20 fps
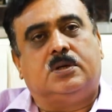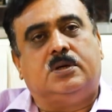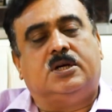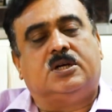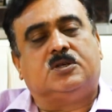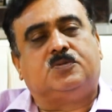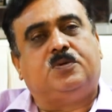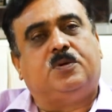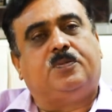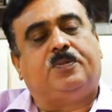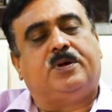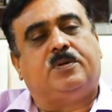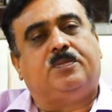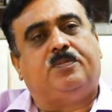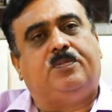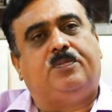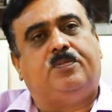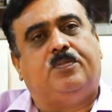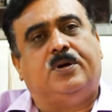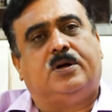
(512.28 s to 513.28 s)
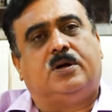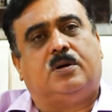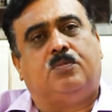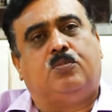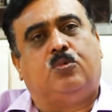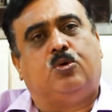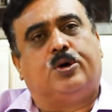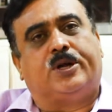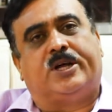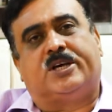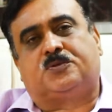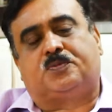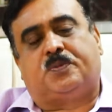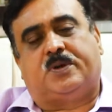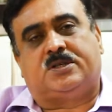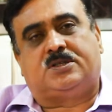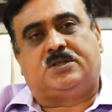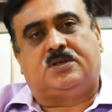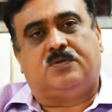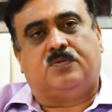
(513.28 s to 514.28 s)
Does people become more
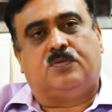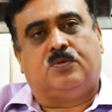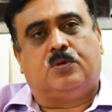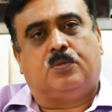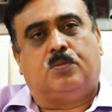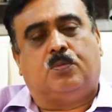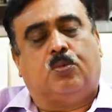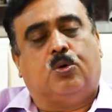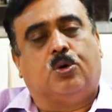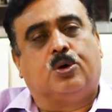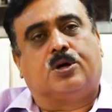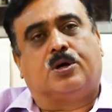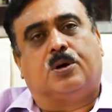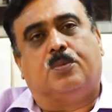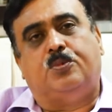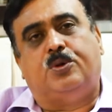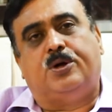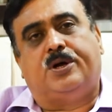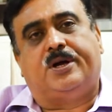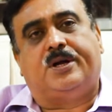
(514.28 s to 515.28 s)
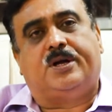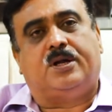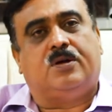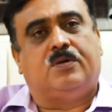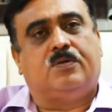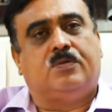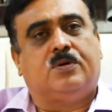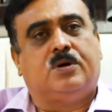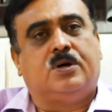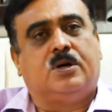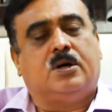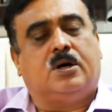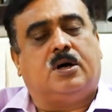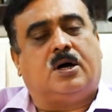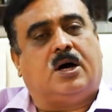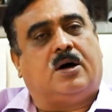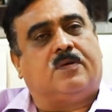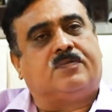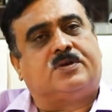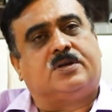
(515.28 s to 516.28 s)
expressive, more communicative
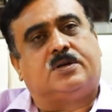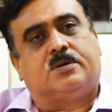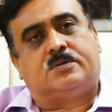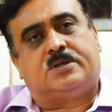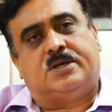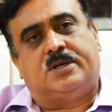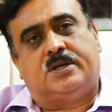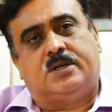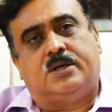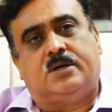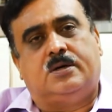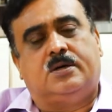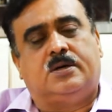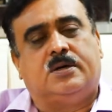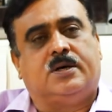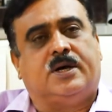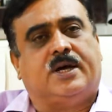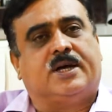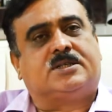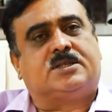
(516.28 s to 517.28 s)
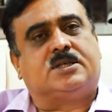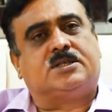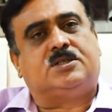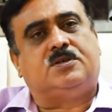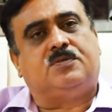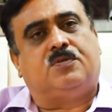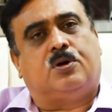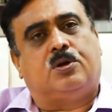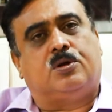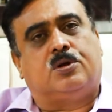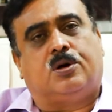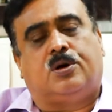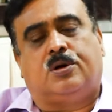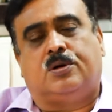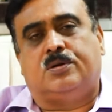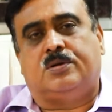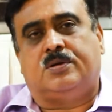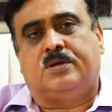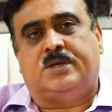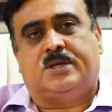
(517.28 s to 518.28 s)
after taking excessive
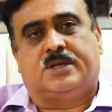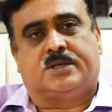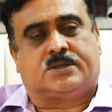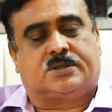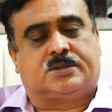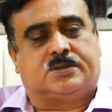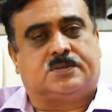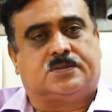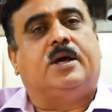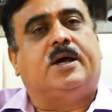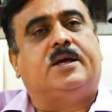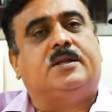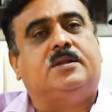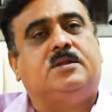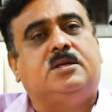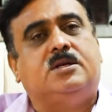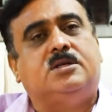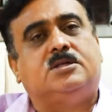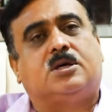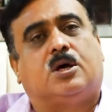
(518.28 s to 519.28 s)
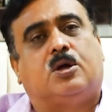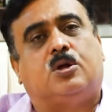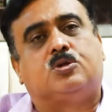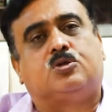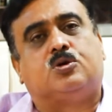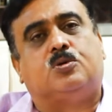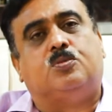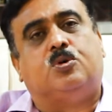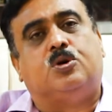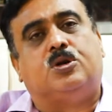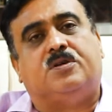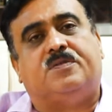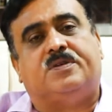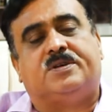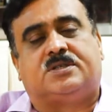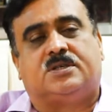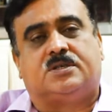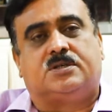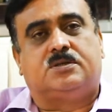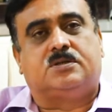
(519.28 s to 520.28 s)
alcohol? Yes. And these are also
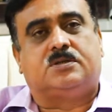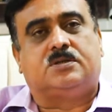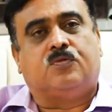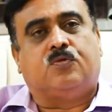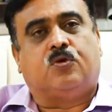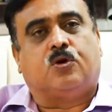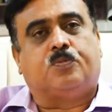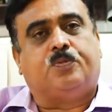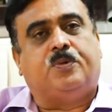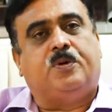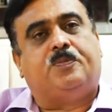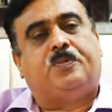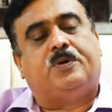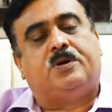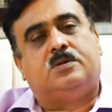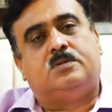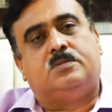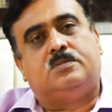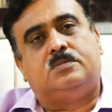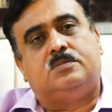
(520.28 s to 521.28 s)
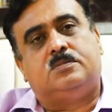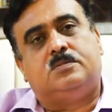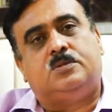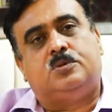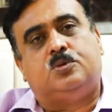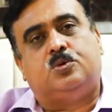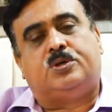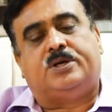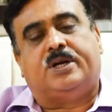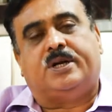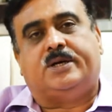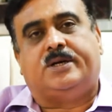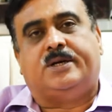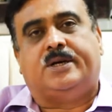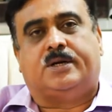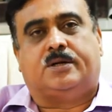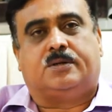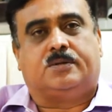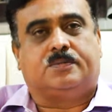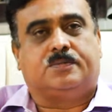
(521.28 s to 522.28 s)
motivations for people to take
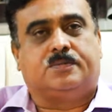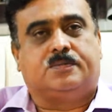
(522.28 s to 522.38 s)
drink.